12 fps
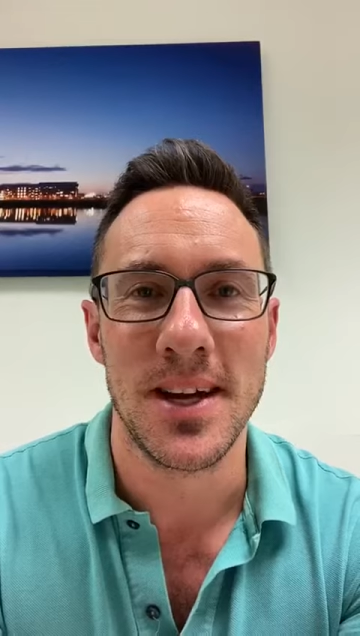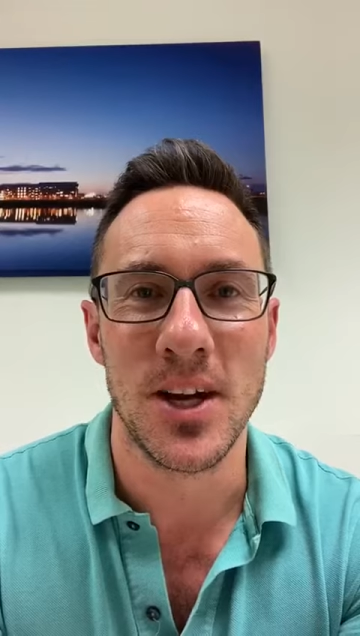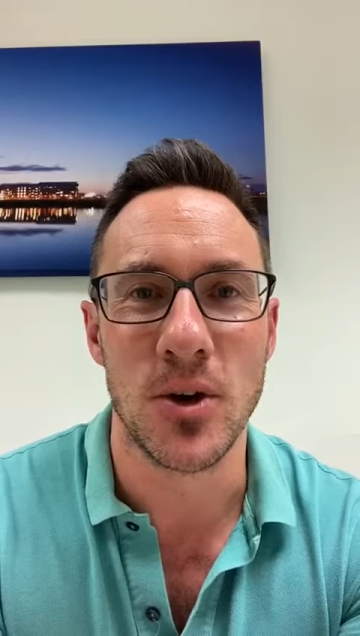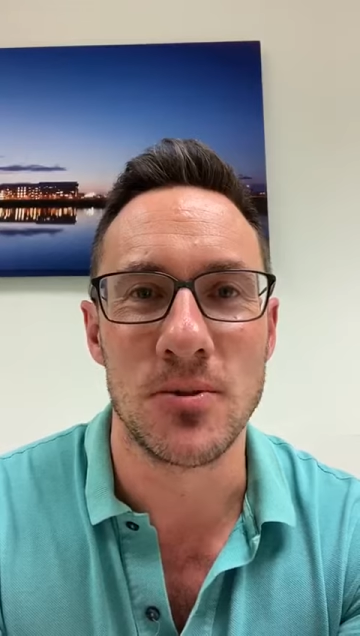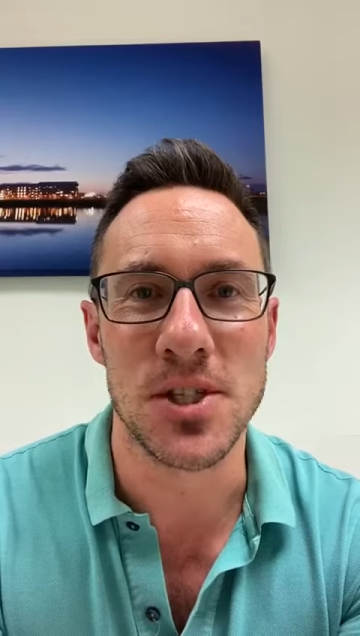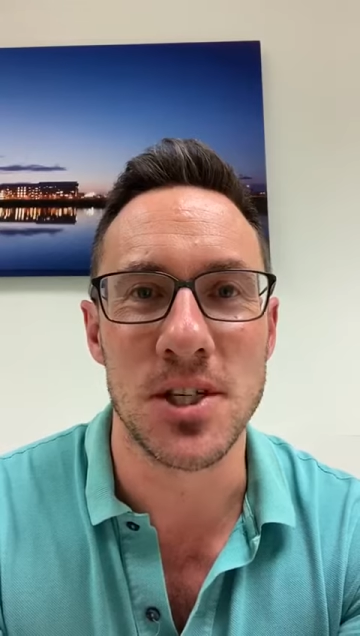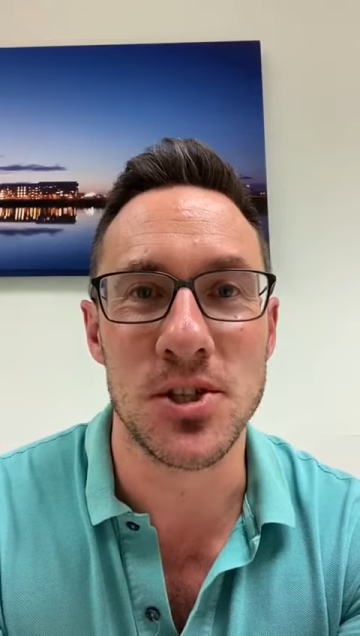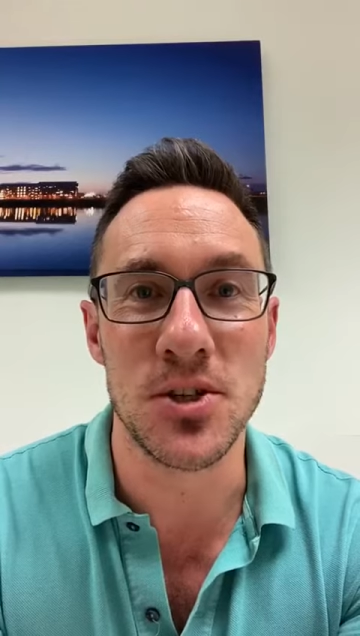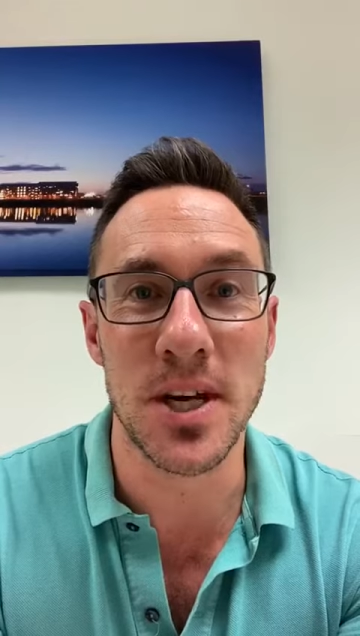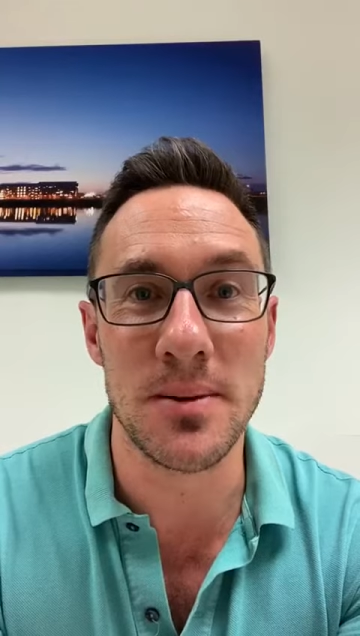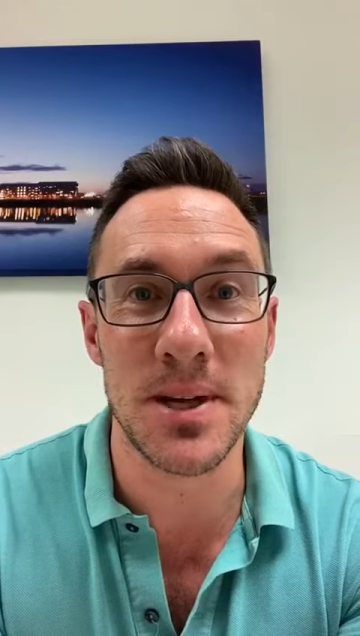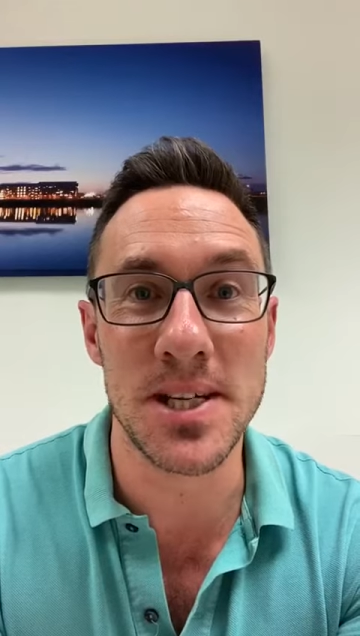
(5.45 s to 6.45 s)
obviously
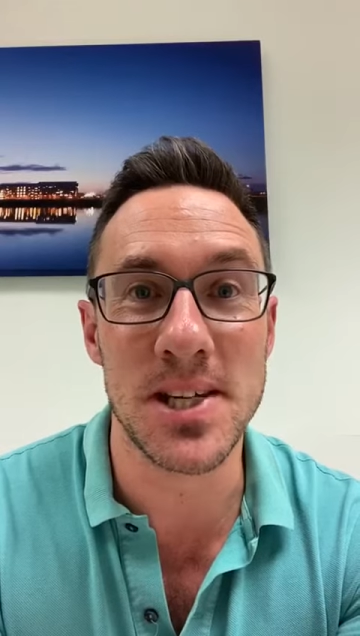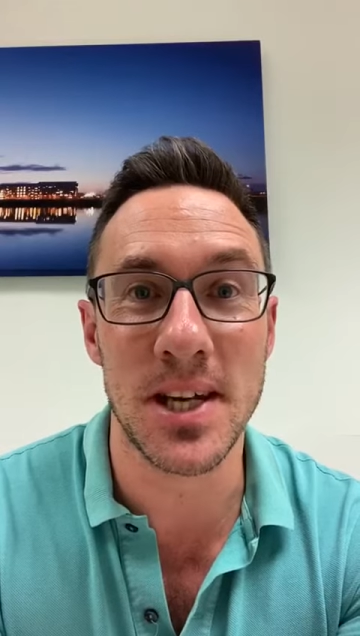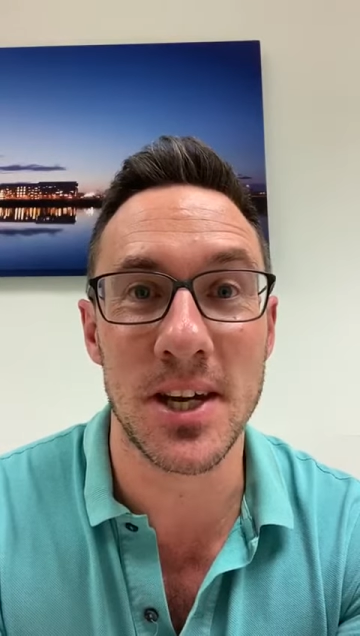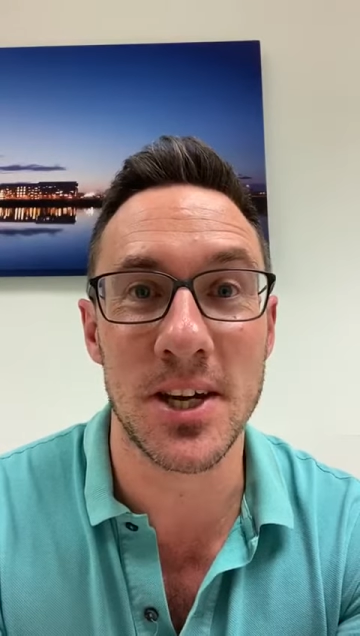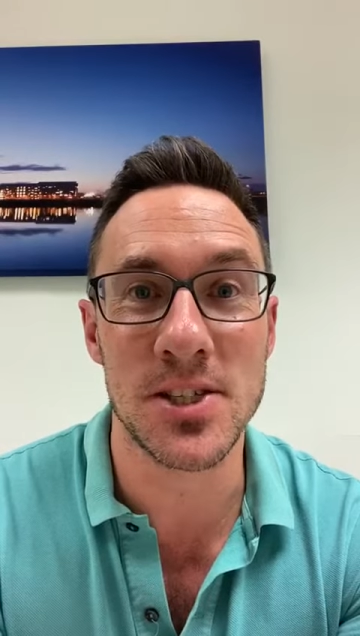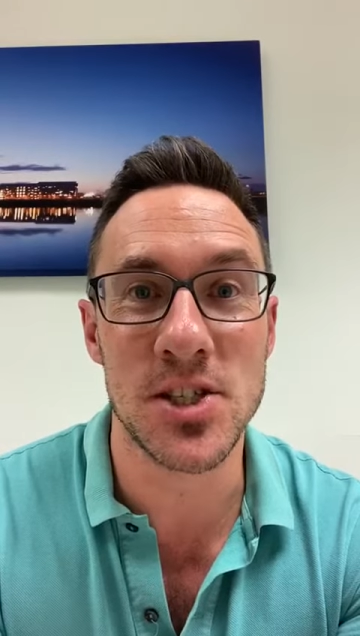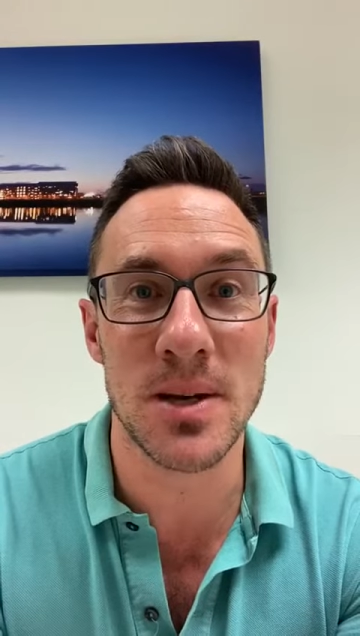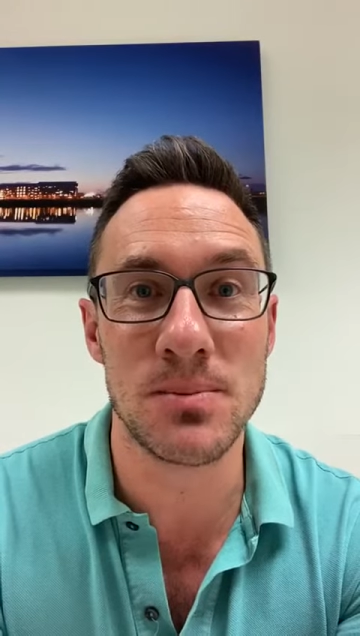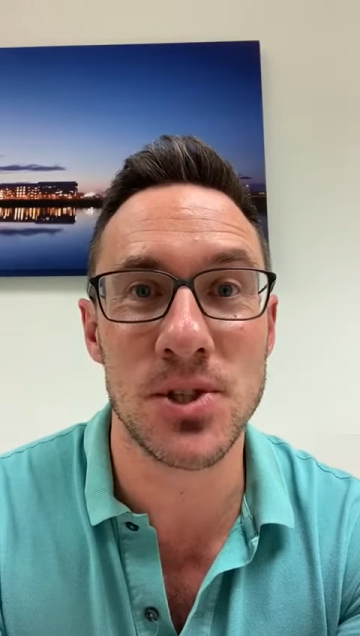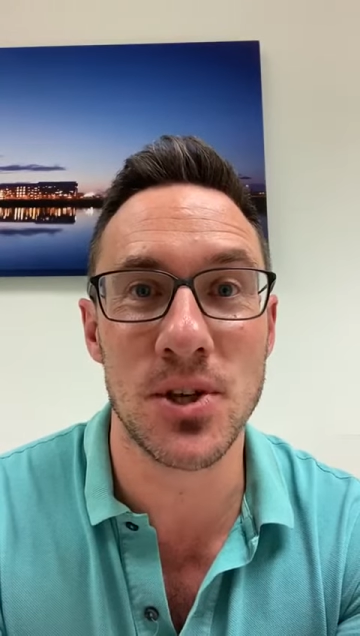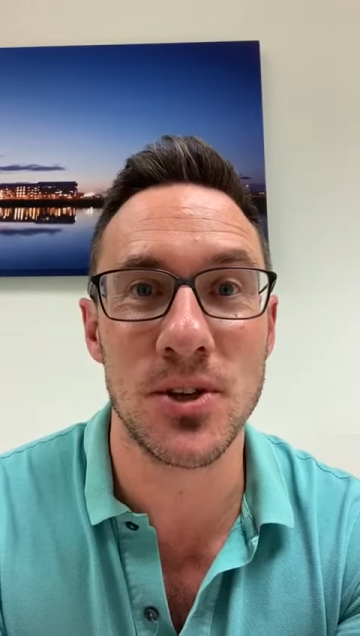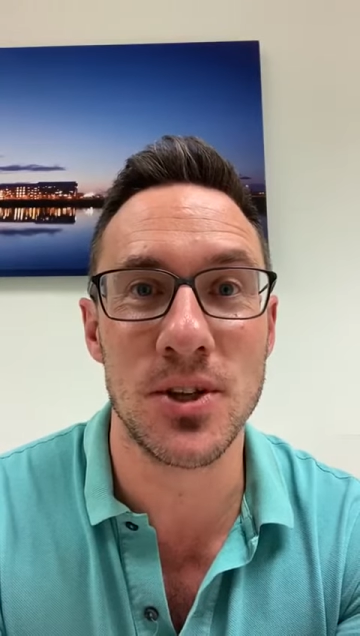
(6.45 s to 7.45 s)
a 2-day meeting at
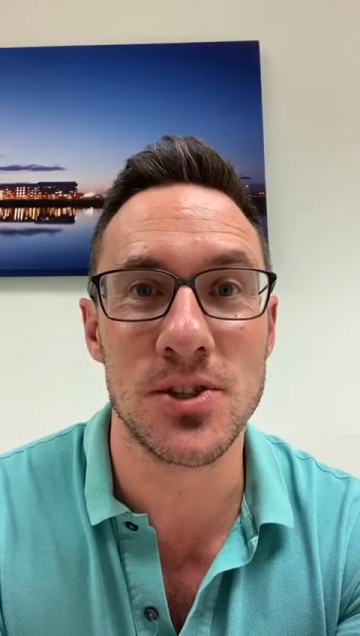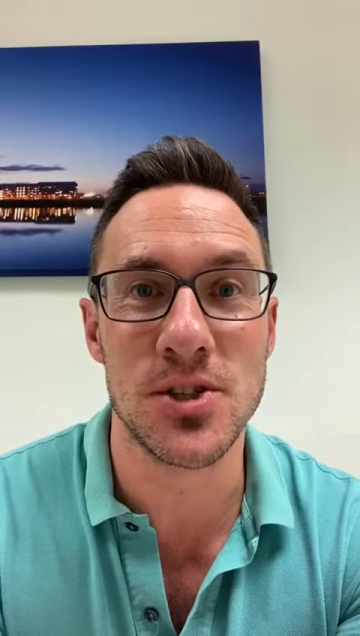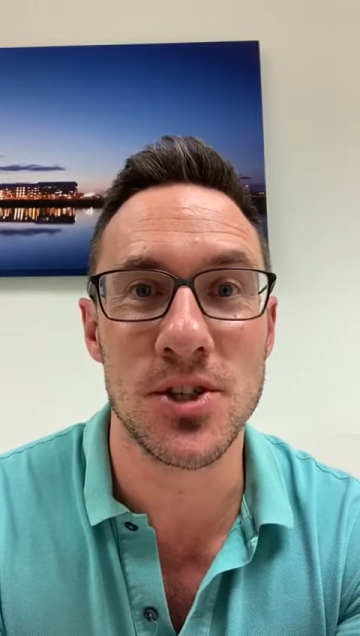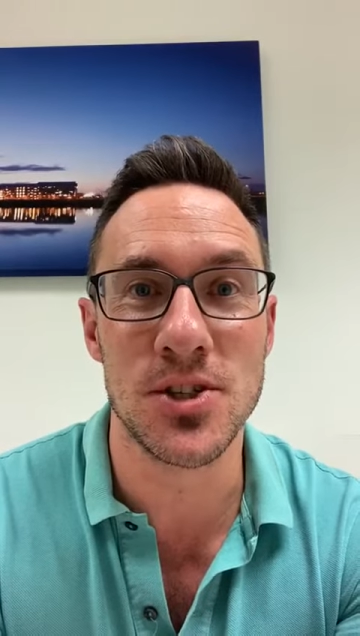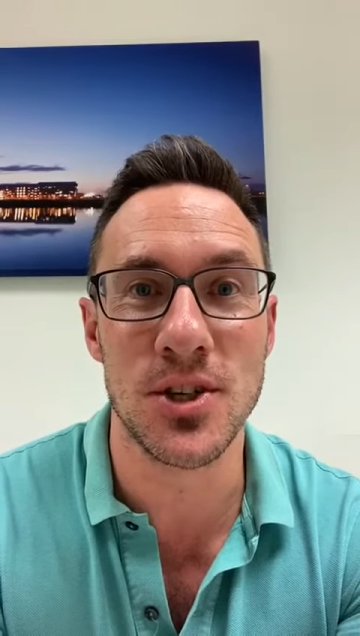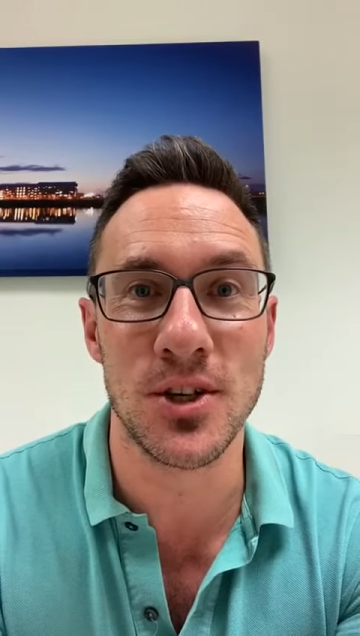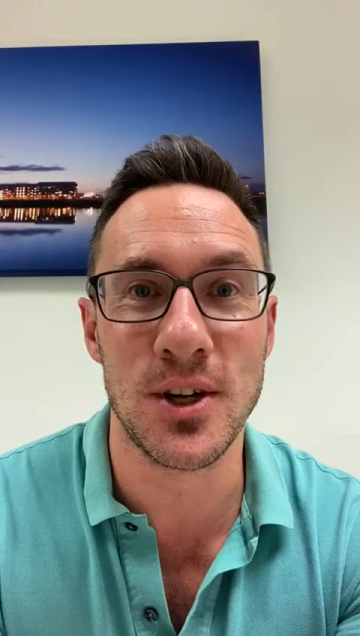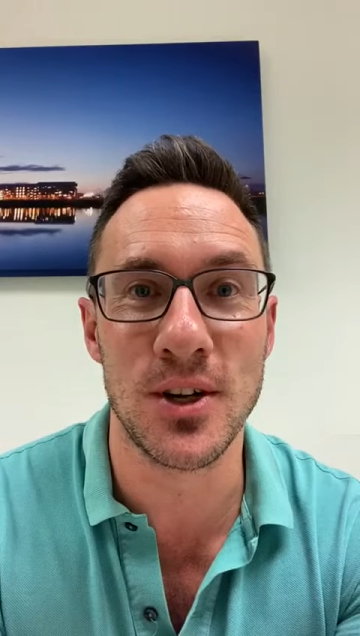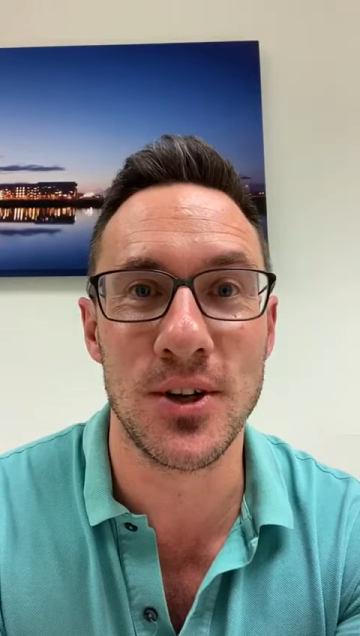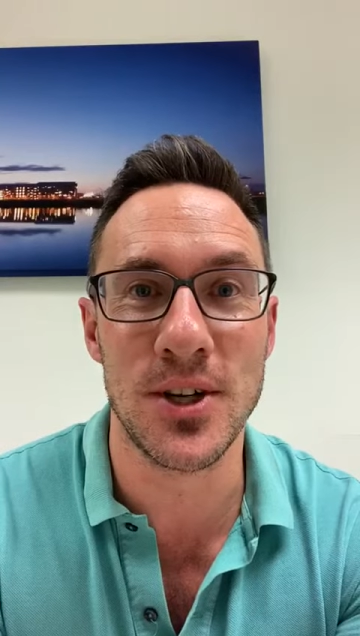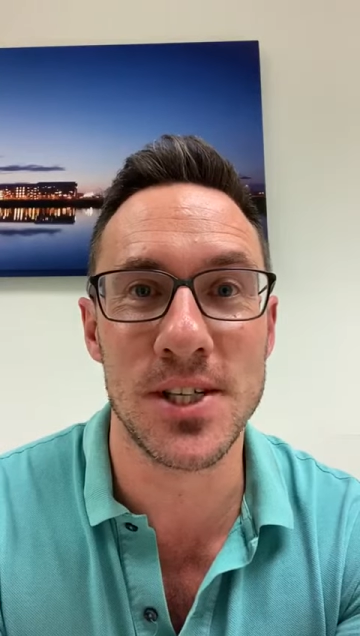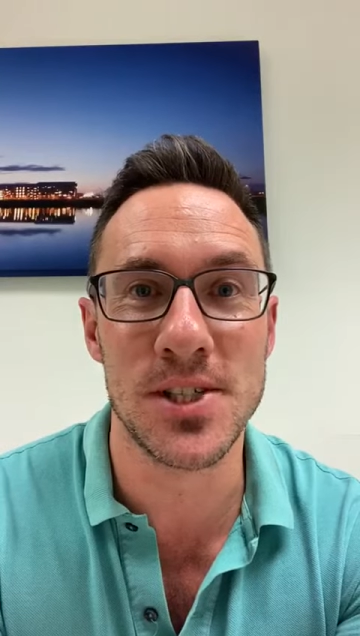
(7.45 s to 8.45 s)
Chepstow that's just
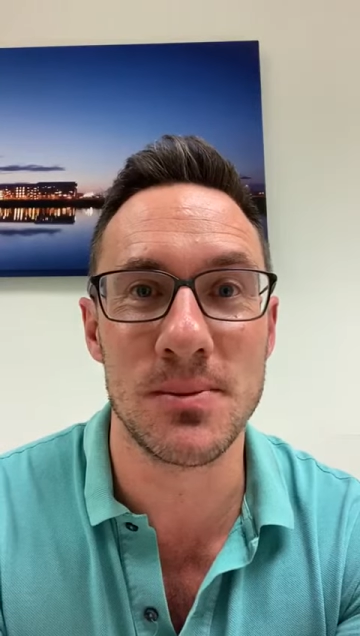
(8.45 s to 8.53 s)
concluded.